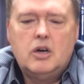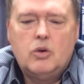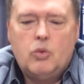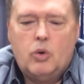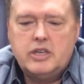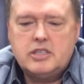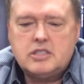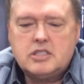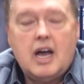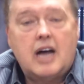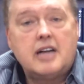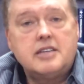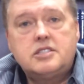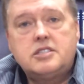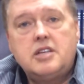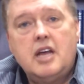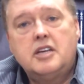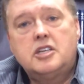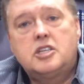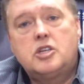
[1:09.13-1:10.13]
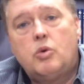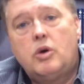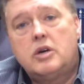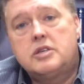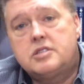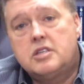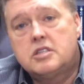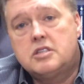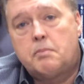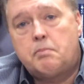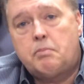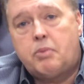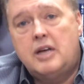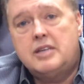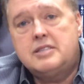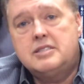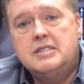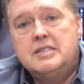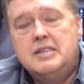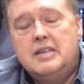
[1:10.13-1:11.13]
What is God saying to us in the
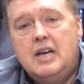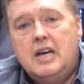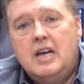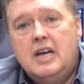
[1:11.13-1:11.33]
present?